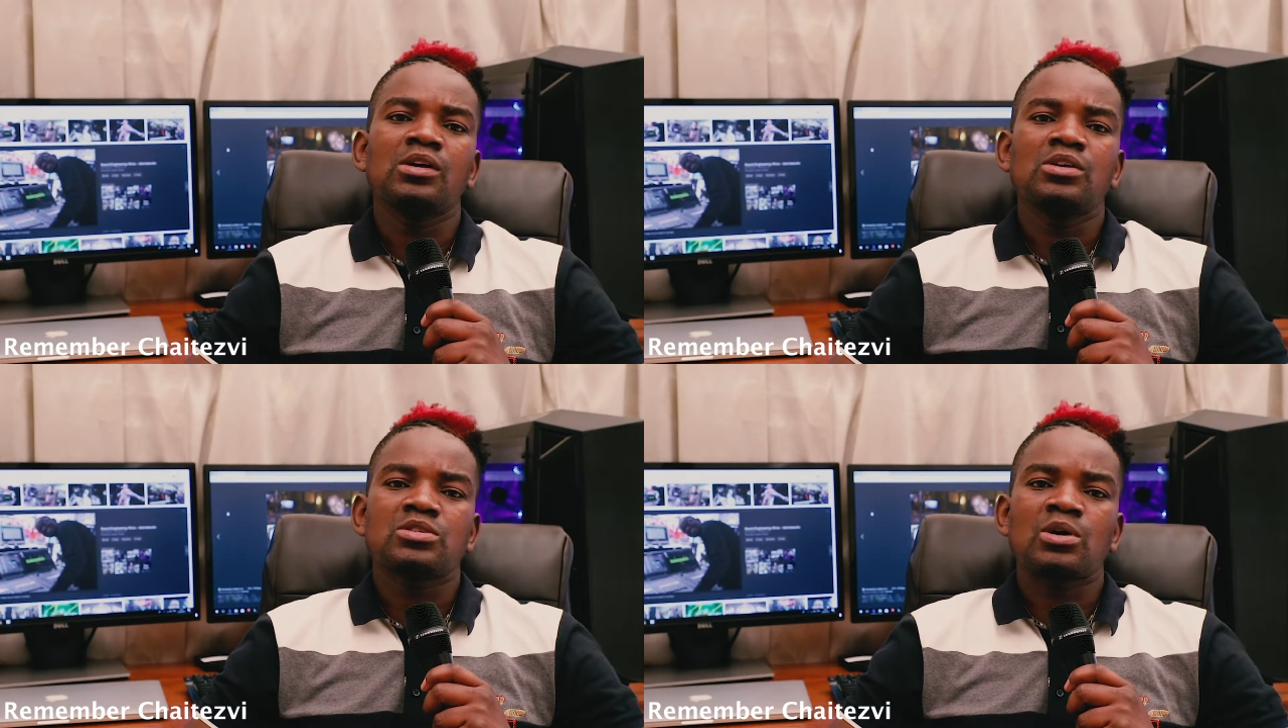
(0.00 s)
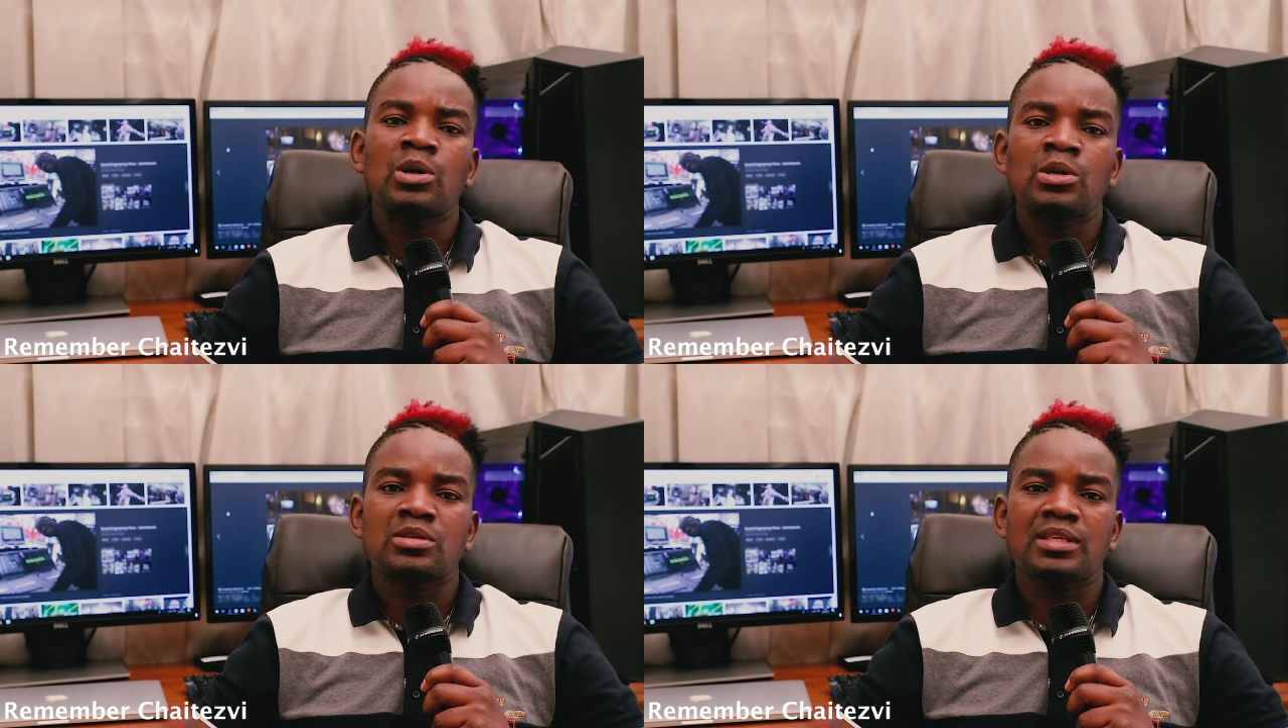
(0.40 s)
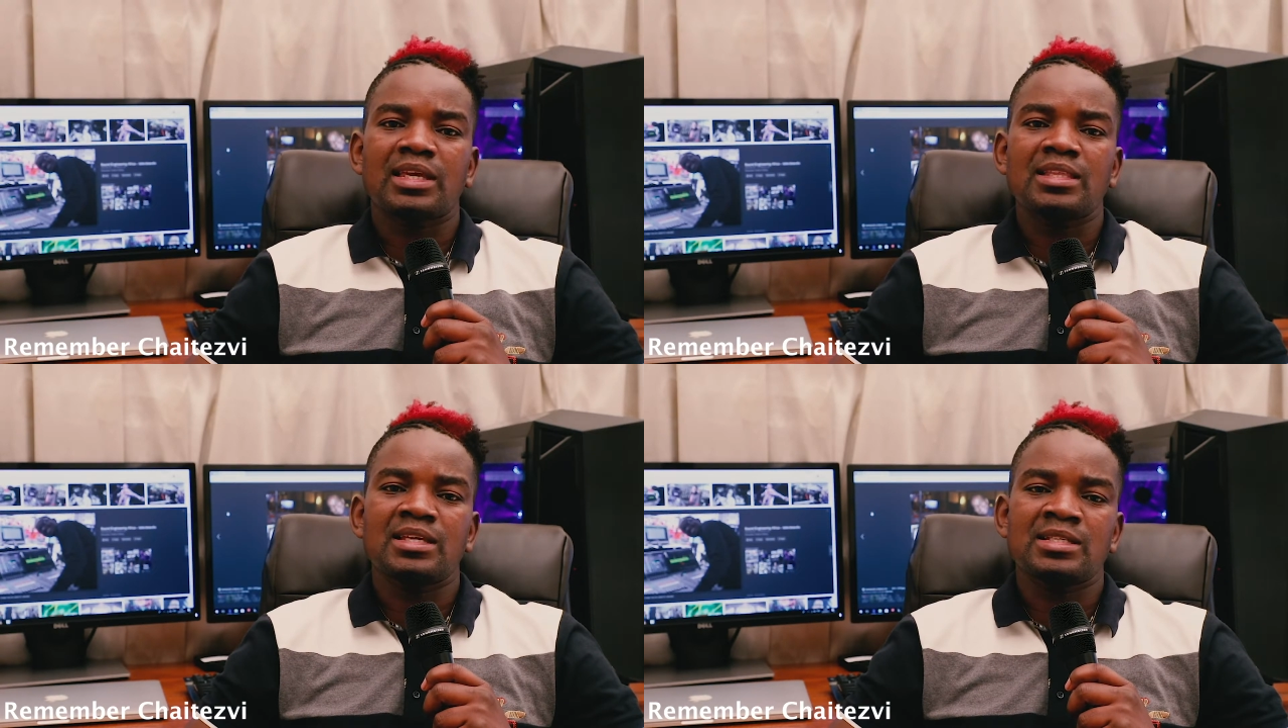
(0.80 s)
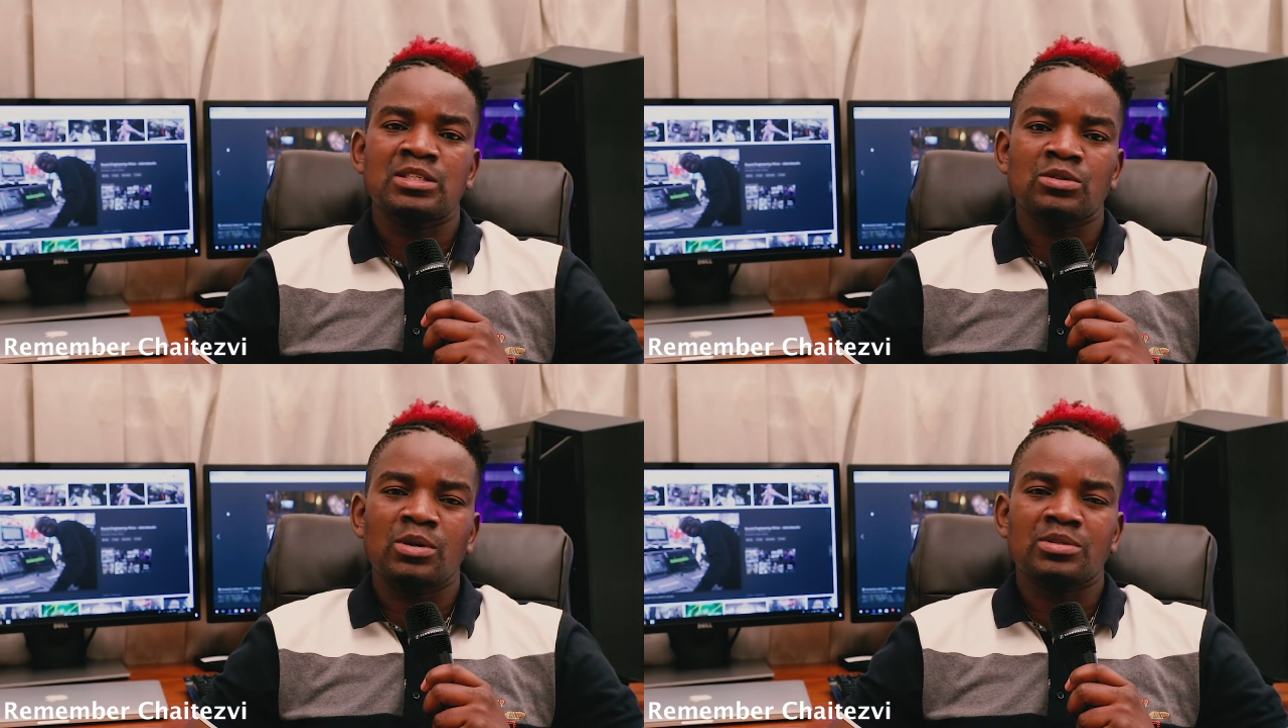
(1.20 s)
So so the key thing
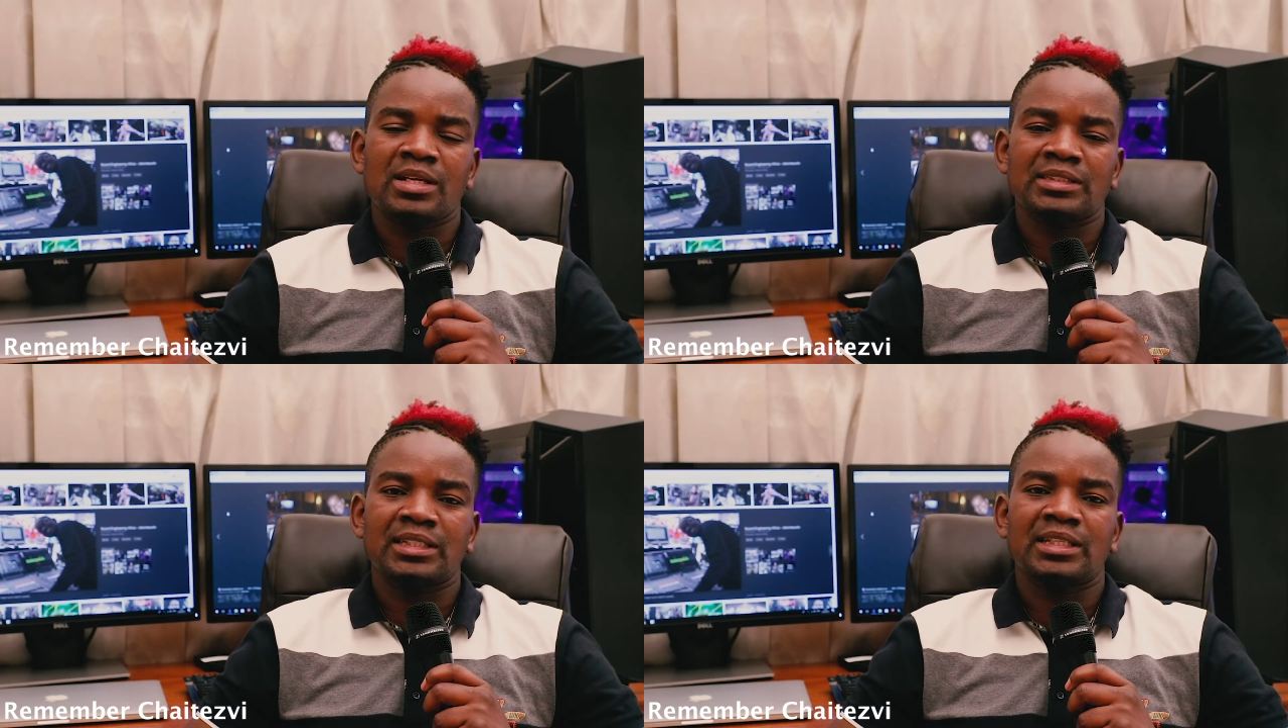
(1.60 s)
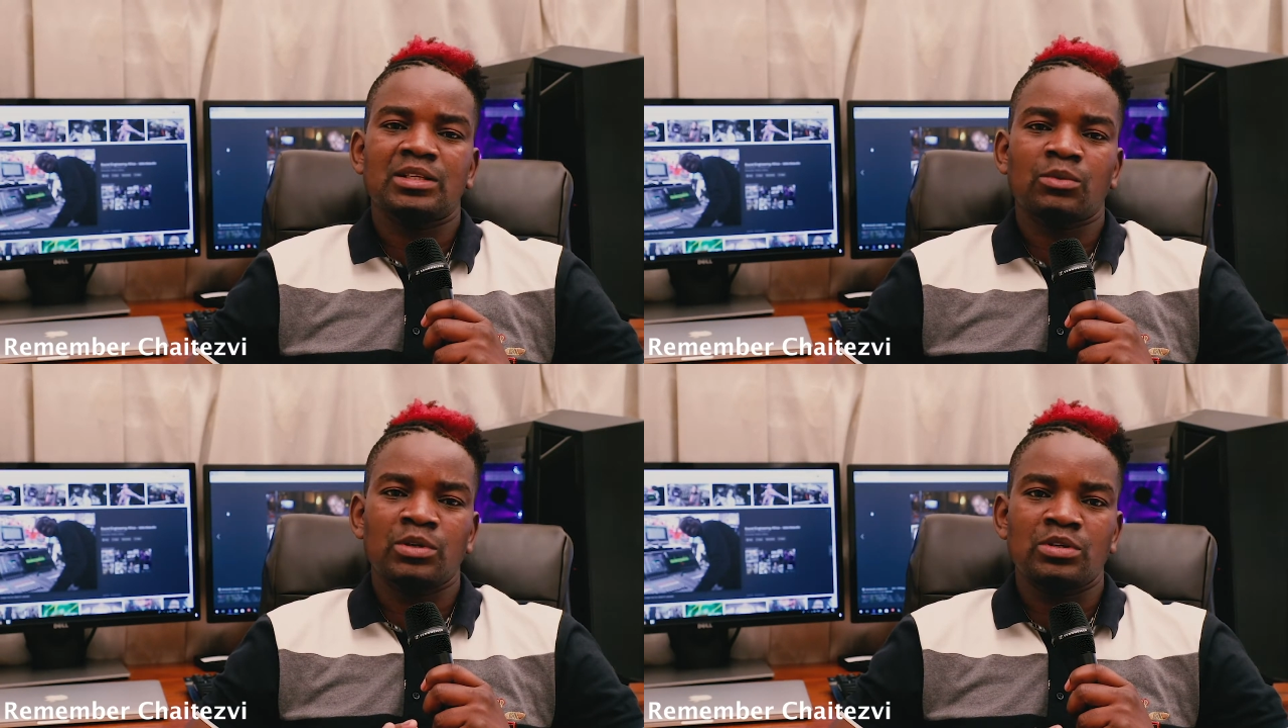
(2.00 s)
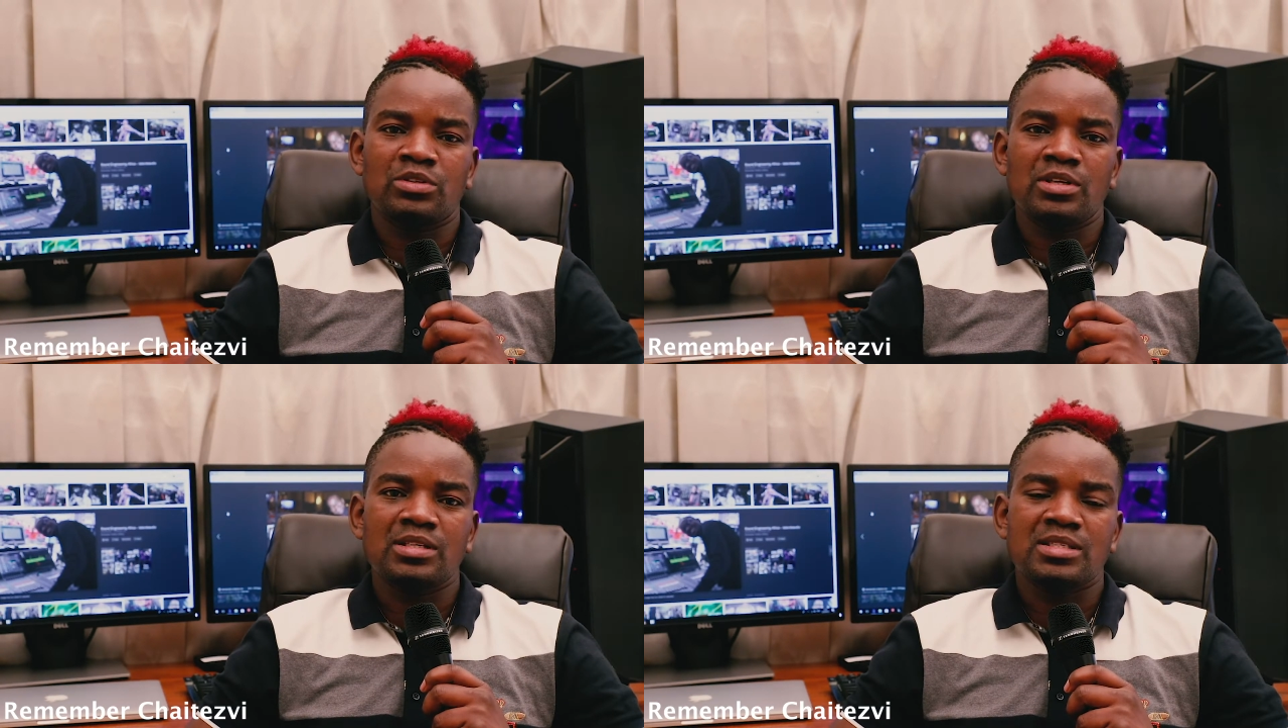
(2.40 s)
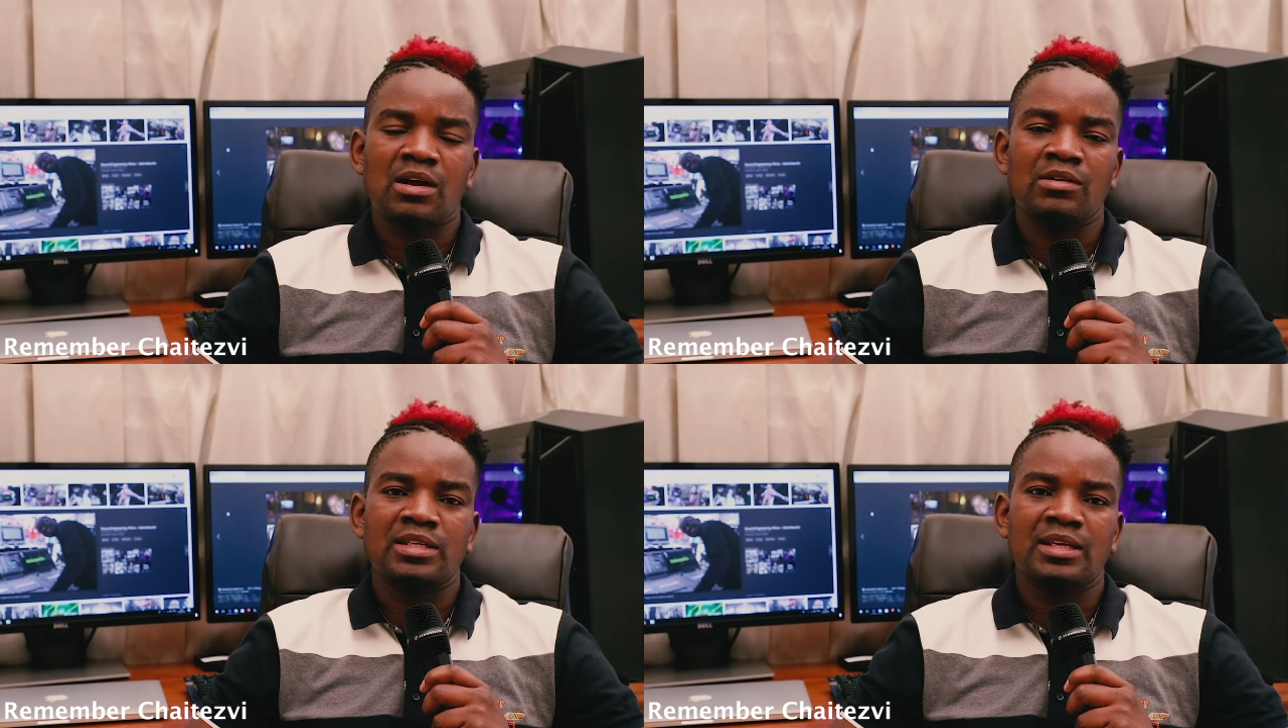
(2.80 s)
is always to understand that when you're doing
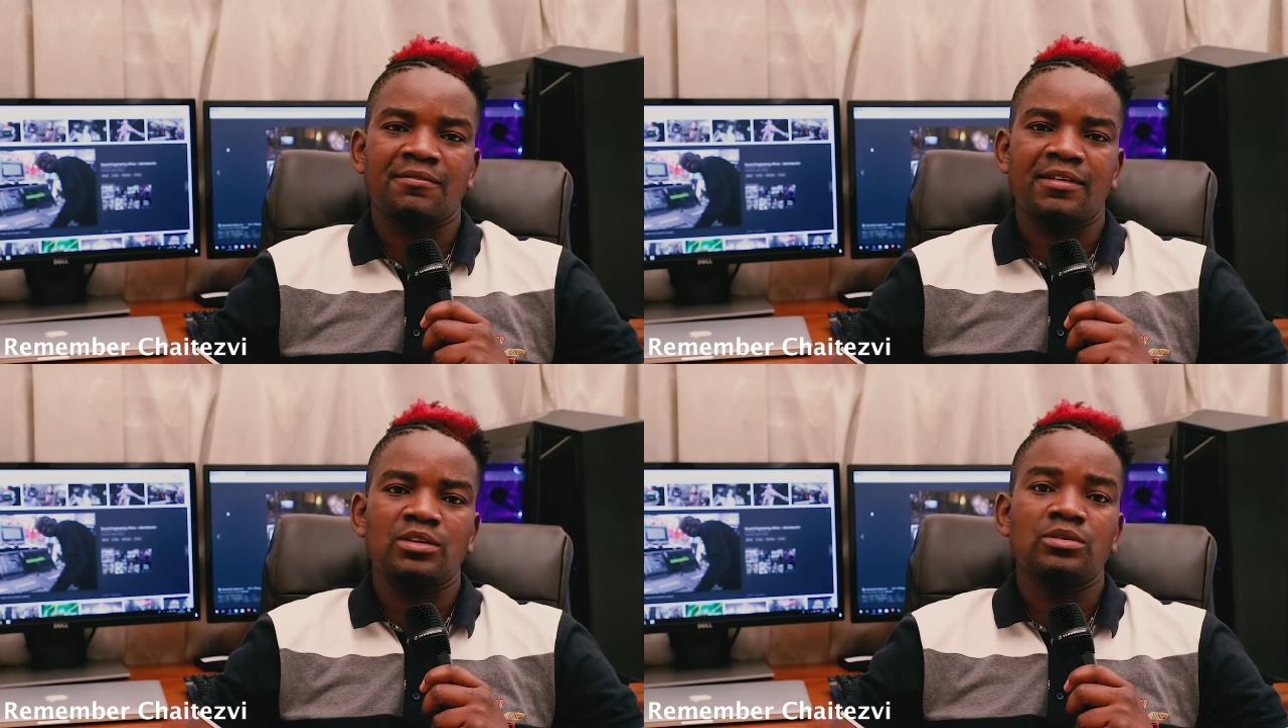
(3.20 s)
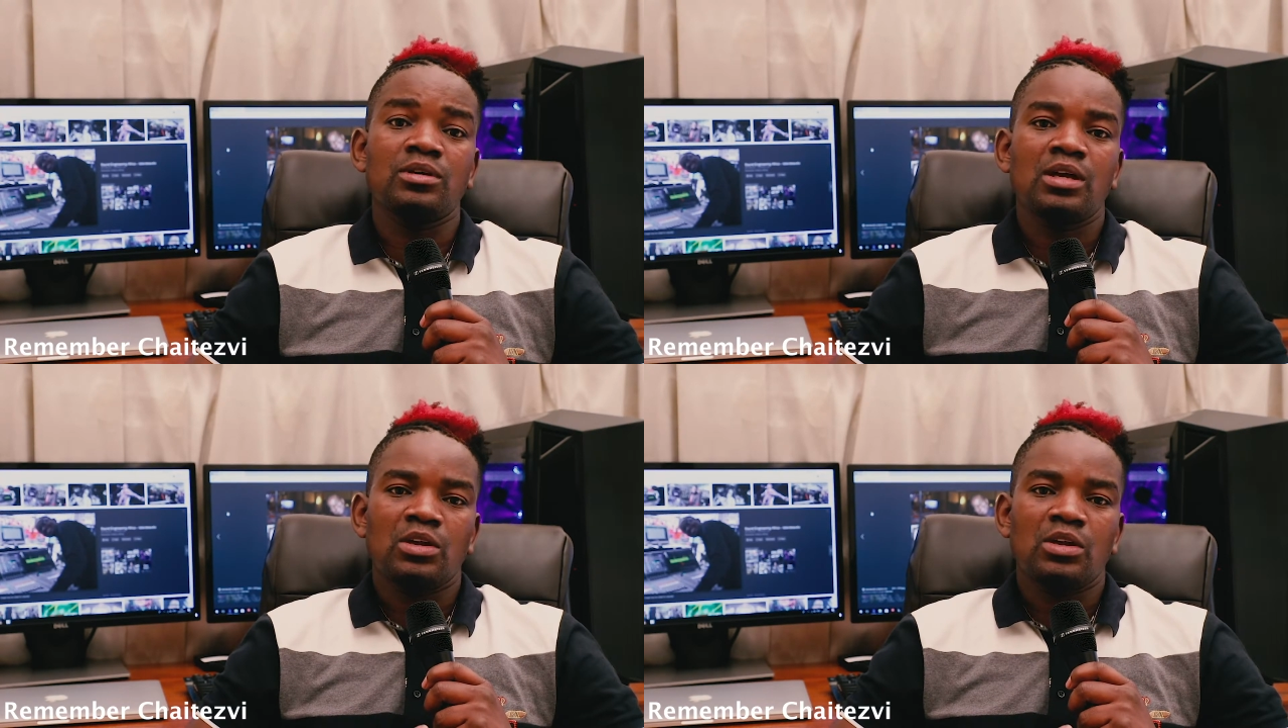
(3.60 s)
sound in a venue,